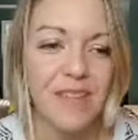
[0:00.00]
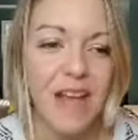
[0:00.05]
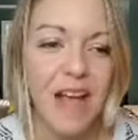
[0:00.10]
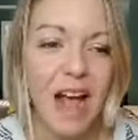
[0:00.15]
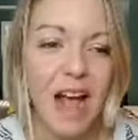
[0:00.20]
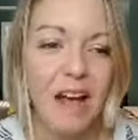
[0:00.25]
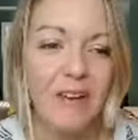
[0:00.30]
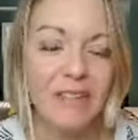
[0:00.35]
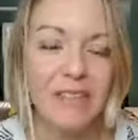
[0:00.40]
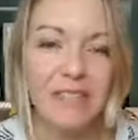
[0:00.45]

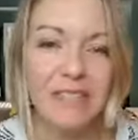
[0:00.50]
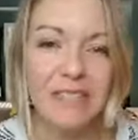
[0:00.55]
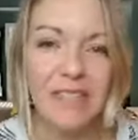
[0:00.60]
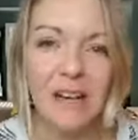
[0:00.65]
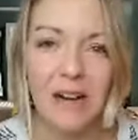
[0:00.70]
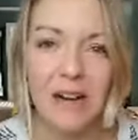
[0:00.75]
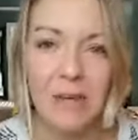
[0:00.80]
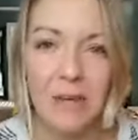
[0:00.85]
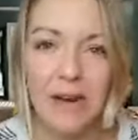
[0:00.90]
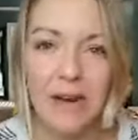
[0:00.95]
I was going to
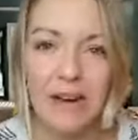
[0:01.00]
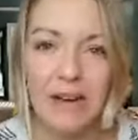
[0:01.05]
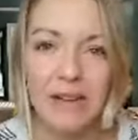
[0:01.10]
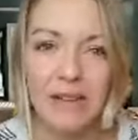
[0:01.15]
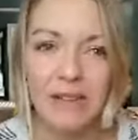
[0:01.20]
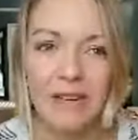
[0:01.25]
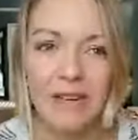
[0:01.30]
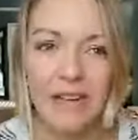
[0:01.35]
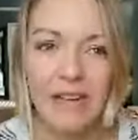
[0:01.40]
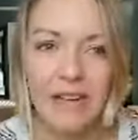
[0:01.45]
talk
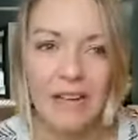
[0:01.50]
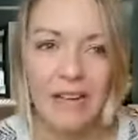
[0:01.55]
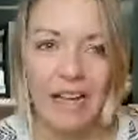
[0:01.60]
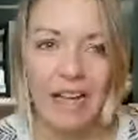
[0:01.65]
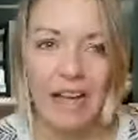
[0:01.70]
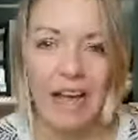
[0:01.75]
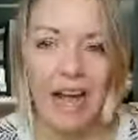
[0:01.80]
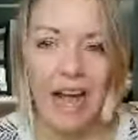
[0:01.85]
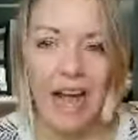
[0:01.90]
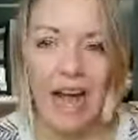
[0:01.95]
about
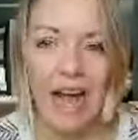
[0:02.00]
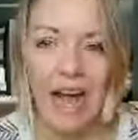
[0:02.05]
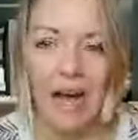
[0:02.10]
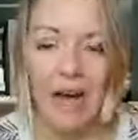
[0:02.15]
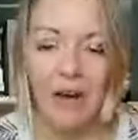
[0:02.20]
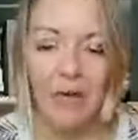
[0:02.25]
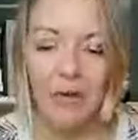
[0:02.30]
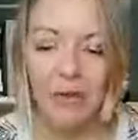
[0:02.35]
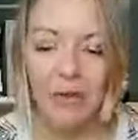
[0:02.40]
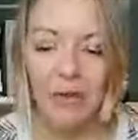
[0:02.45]

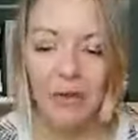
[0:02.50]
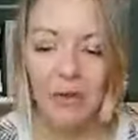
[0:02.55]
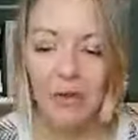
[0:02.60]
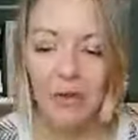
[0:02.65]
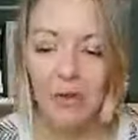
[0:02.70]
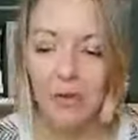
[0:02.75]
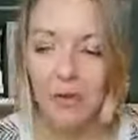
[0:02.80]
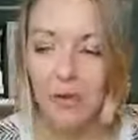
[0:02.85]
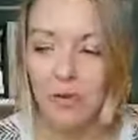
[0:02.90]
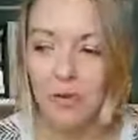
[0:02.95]
how
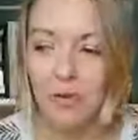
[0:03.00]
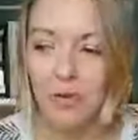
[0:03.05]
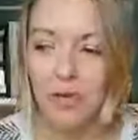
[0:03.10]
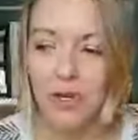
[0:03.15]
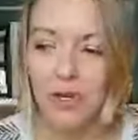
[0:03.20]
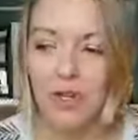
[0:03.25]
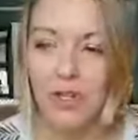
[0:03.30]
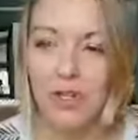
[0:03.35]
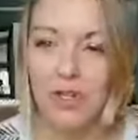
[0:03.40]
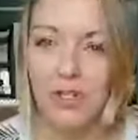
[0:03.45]
to
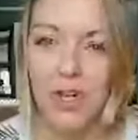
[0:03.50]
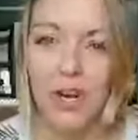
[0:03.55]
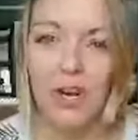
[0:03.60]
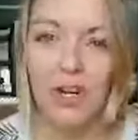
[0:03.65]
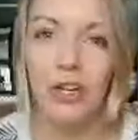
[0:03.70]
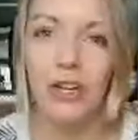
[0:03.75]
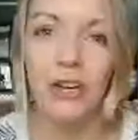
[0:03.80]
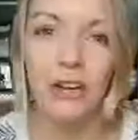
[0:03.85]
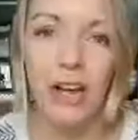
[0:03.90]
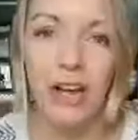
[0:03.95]
turn
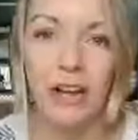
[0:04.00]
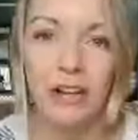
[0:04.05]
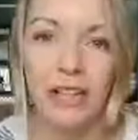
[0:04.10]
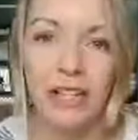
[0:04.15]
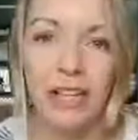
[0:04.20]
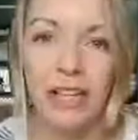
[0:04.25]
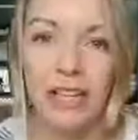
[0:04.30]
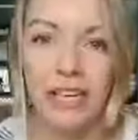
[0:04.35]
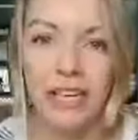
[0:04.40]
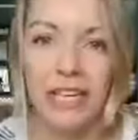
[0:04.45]
it around
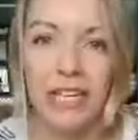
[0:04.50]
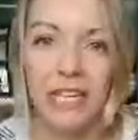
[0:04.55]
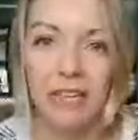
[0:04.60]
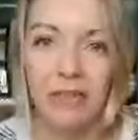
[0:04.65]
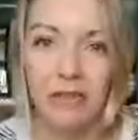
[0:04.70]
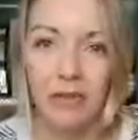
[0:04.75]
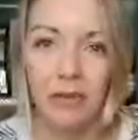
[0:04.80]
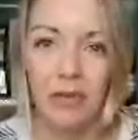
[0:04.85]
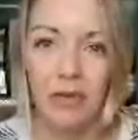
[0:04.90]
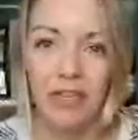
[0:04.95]
at any
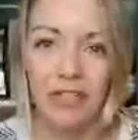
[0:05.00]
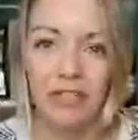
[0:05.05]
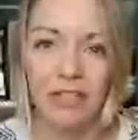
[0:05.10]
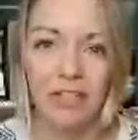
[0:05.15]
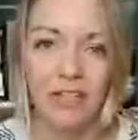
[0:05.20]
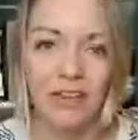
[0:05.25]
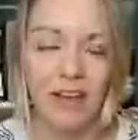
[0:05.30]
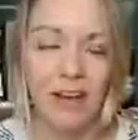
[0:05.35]
given point.